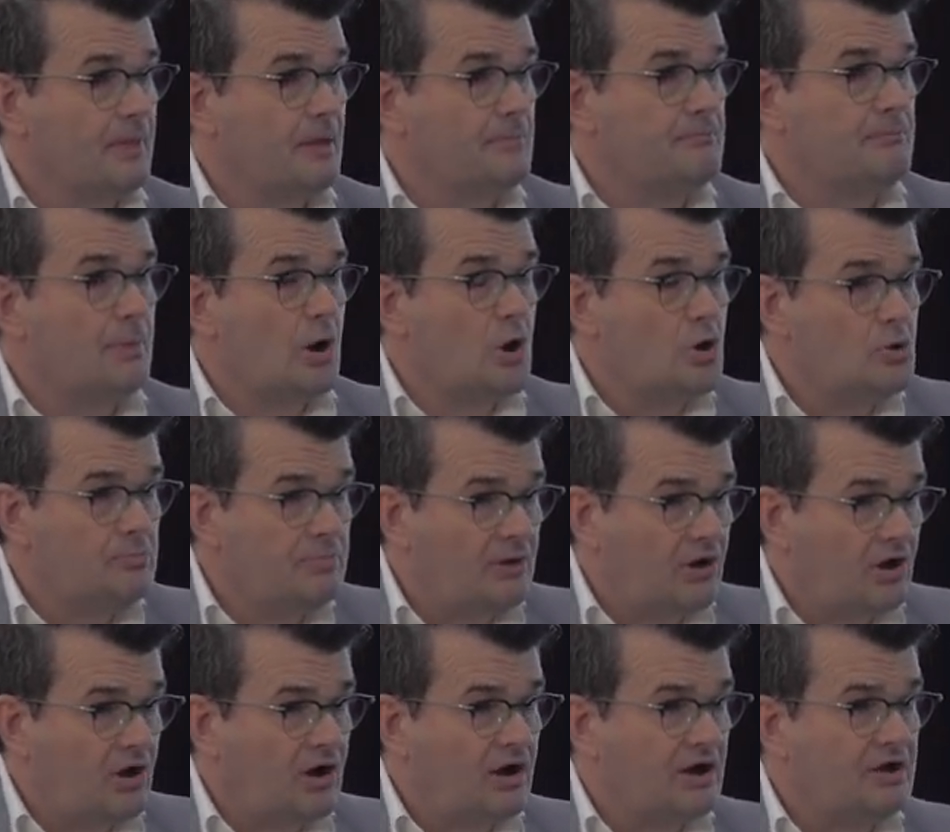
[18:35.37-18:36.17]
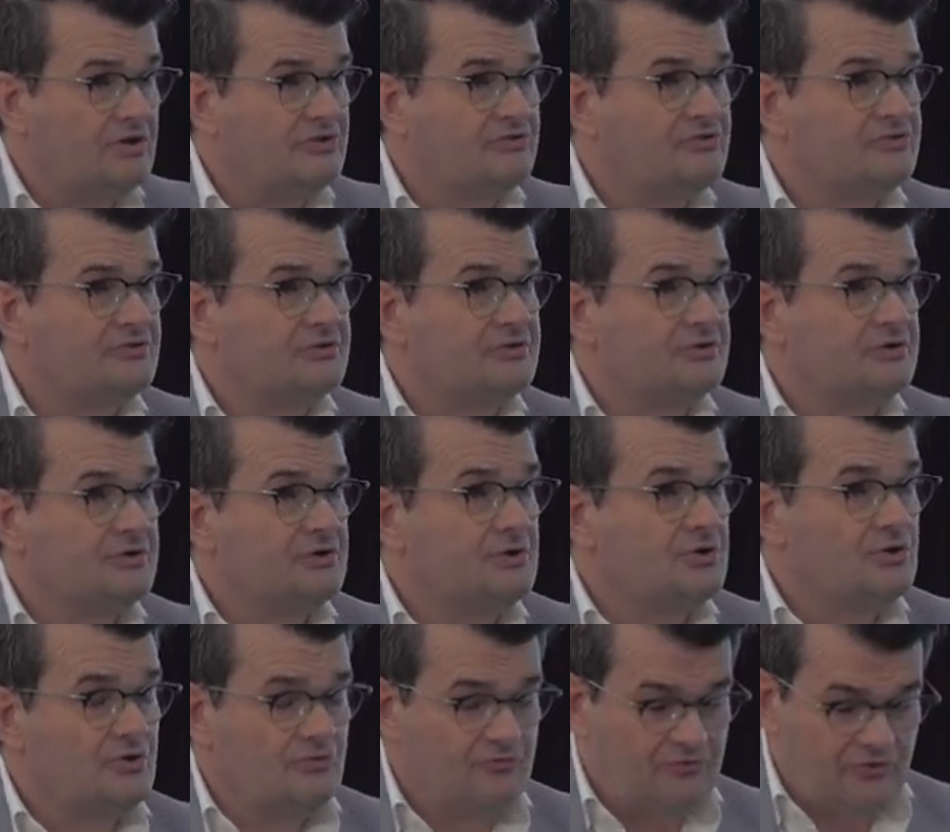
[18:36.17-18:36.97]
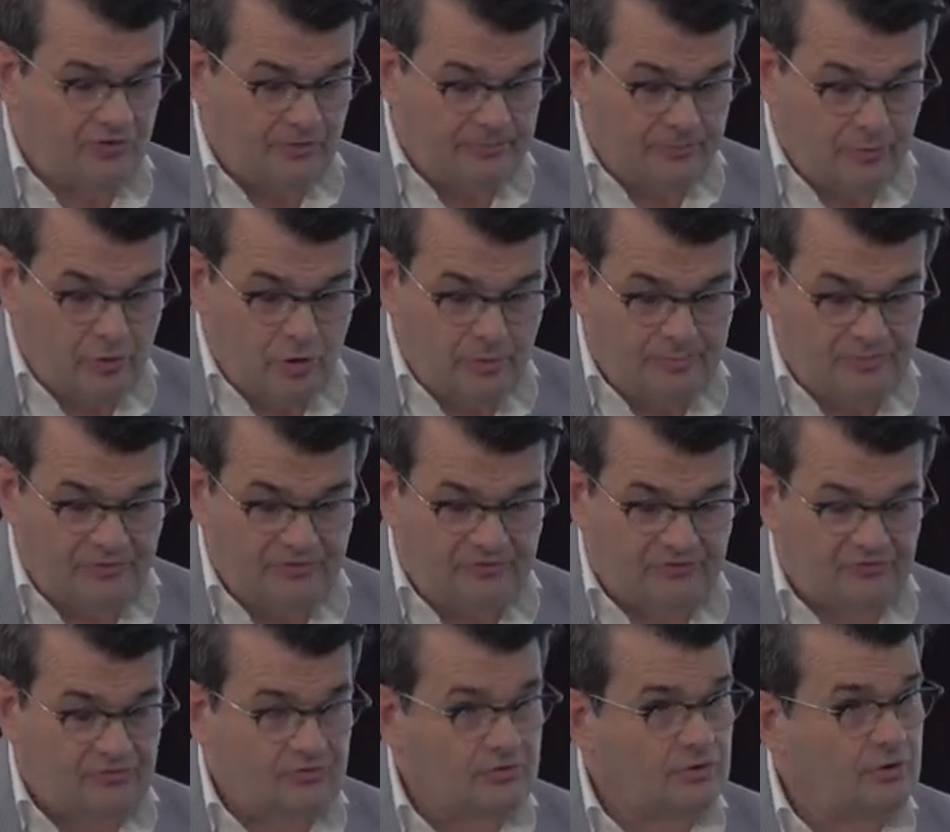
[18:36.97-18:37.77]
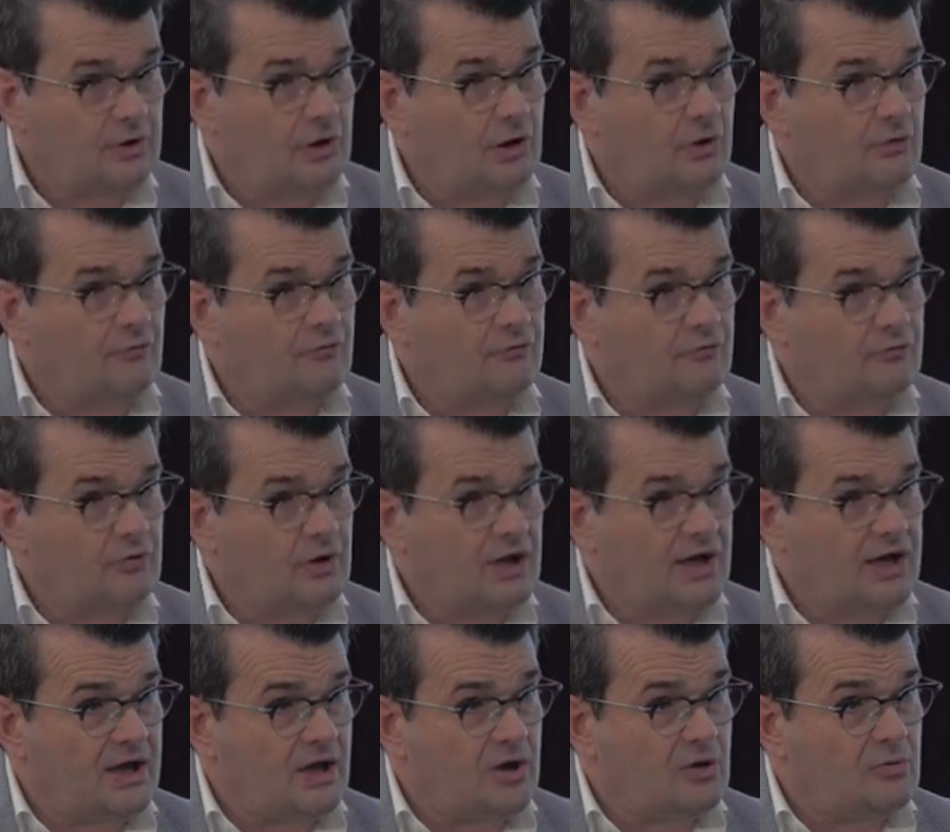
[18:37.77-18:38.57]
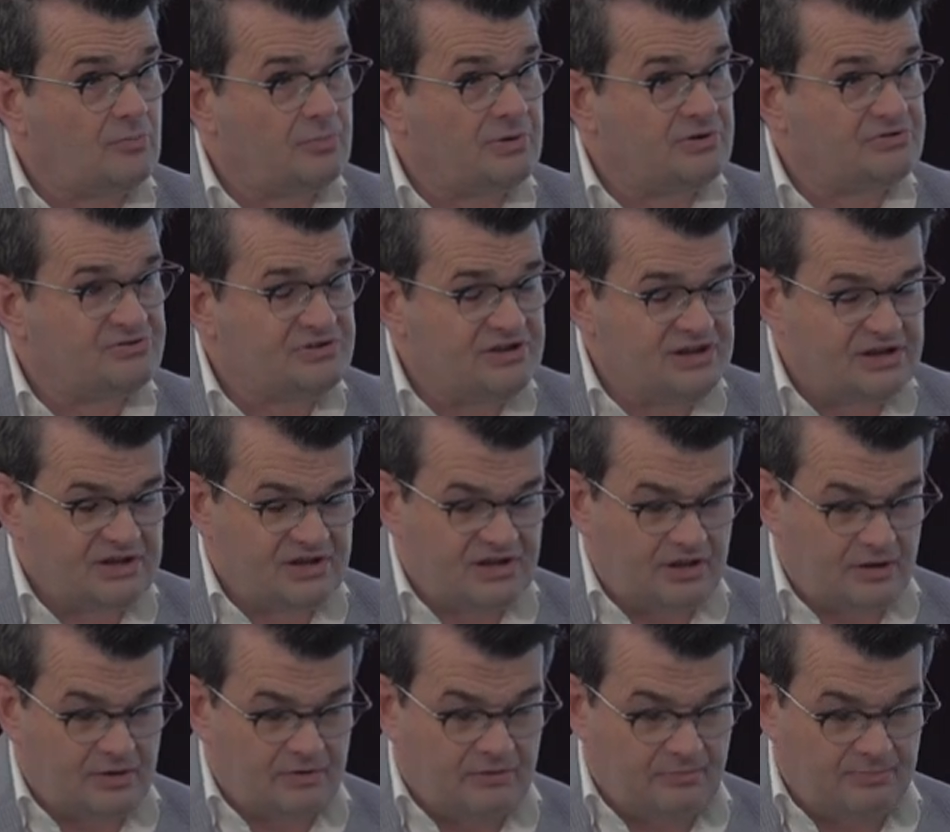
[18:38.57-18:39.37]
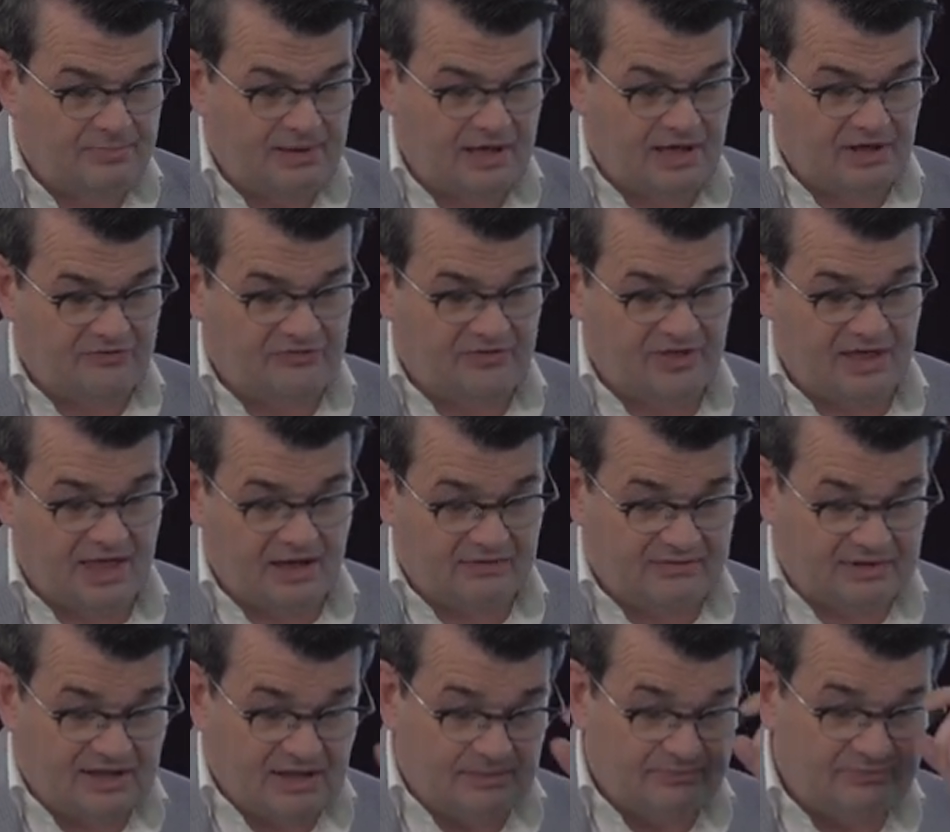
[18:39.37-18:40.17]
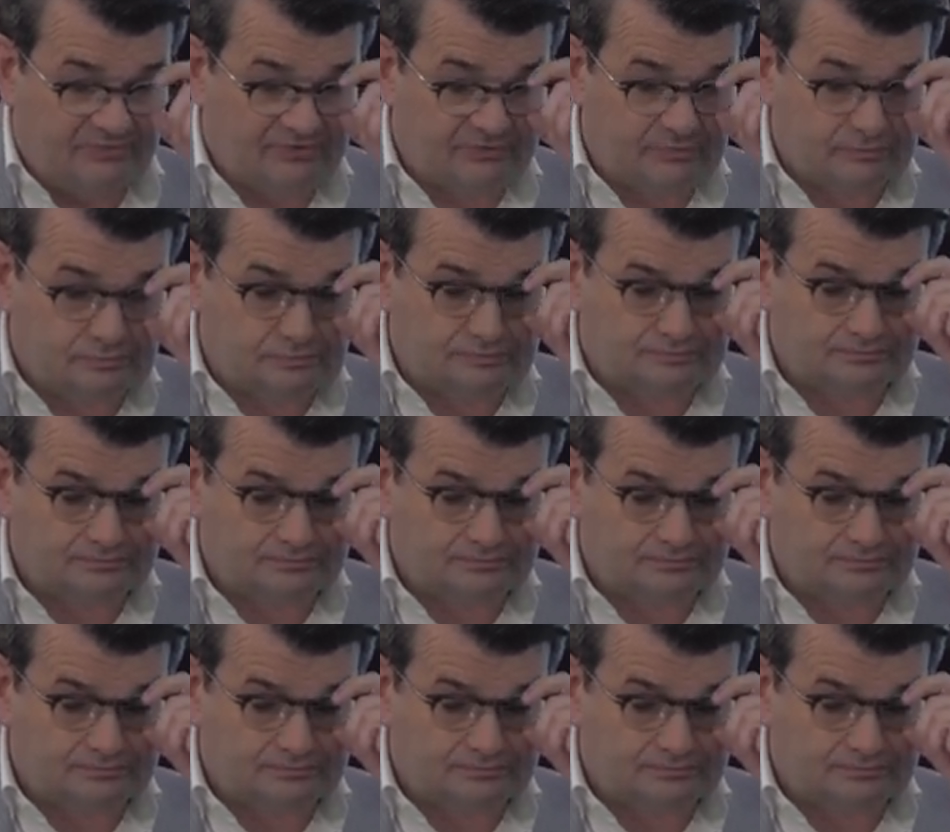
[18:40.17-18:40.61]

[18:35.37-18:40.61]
mobilised for the purpose of uh, particular passing outcomes.